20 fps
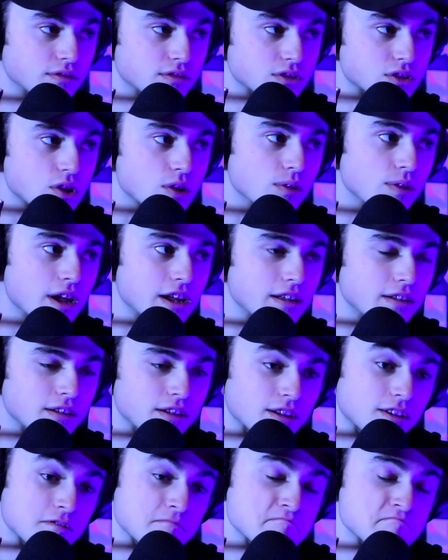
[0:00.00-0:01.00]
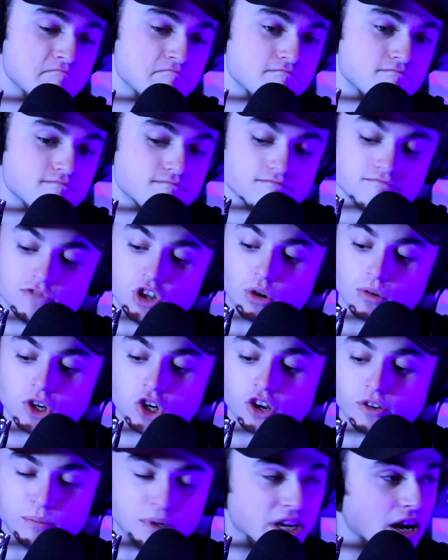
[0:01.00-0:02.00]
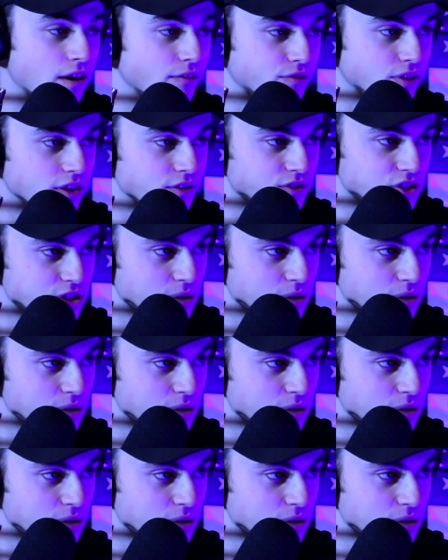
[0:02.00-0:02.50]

So that, could be comforting for some